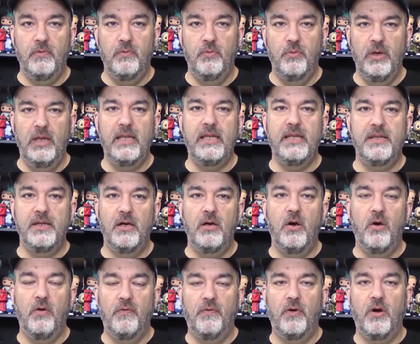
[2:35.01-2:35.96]
really the
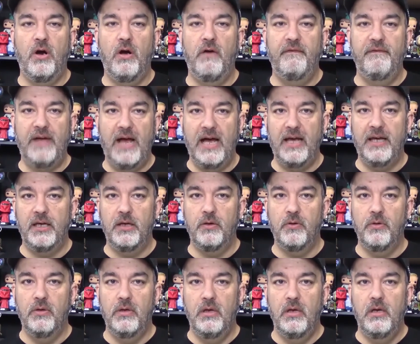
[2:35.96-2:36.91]
overall
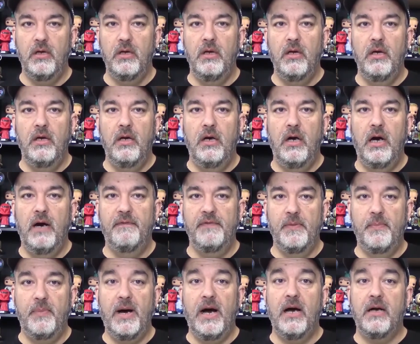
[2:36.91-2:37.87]
value of
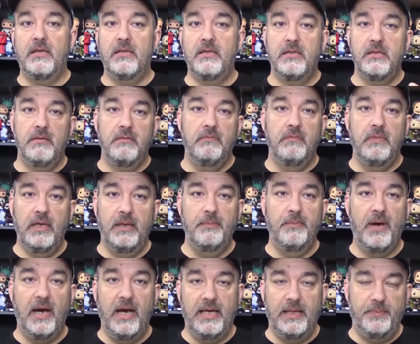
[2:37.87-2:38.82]
the box, in
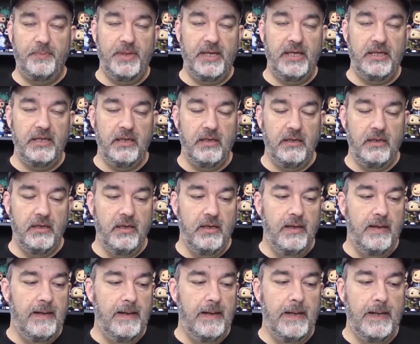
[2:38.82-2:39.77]
my opinion.
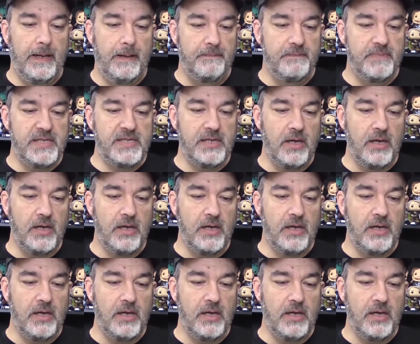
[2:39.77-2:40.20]
I'm